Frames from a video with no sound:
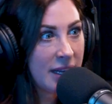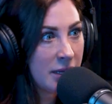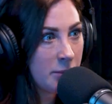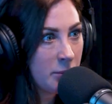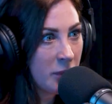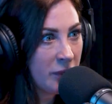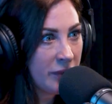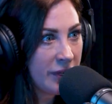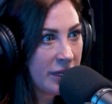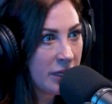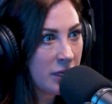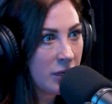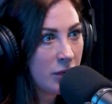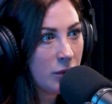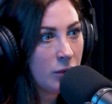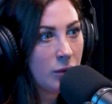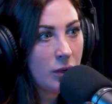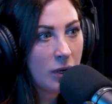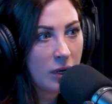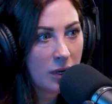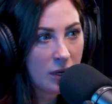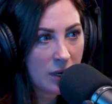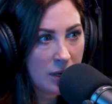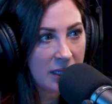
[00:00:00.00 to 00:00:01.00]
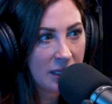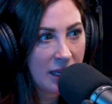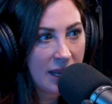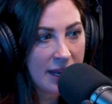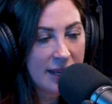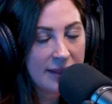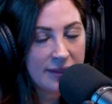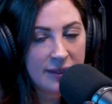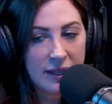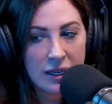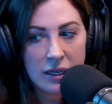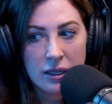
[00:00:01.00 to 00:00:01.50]
San Marino, my
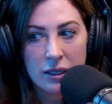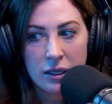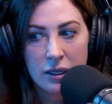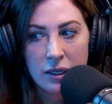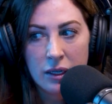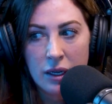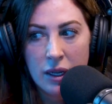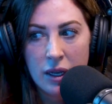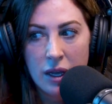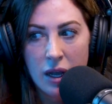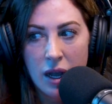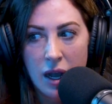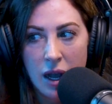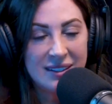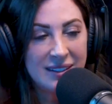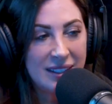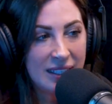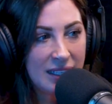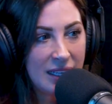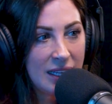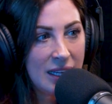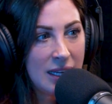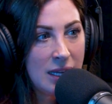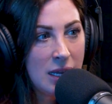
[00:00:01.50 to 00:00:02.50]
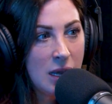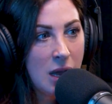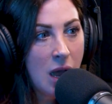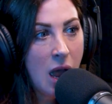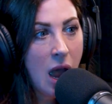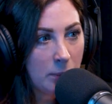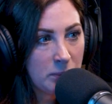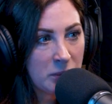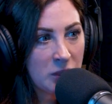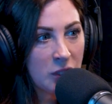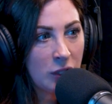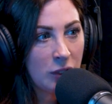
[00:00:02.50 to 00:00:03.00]
client there, the city
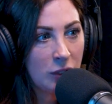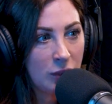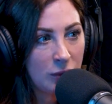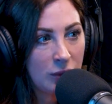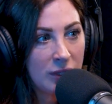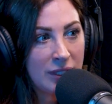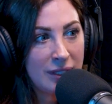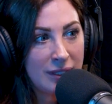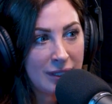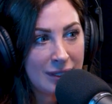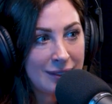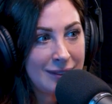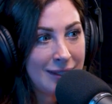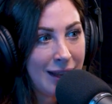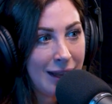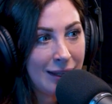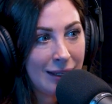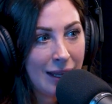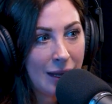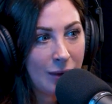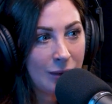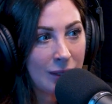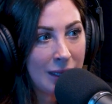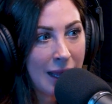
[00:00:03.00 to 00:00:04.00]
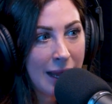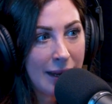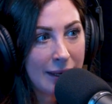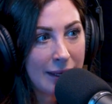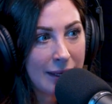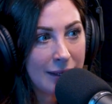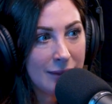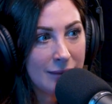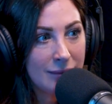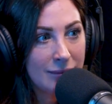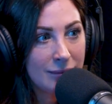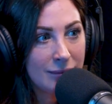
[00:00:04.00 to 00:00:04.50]
absolutely does not allow
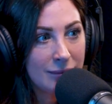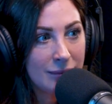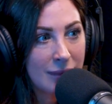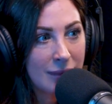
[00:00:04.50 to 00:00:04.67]
cladding.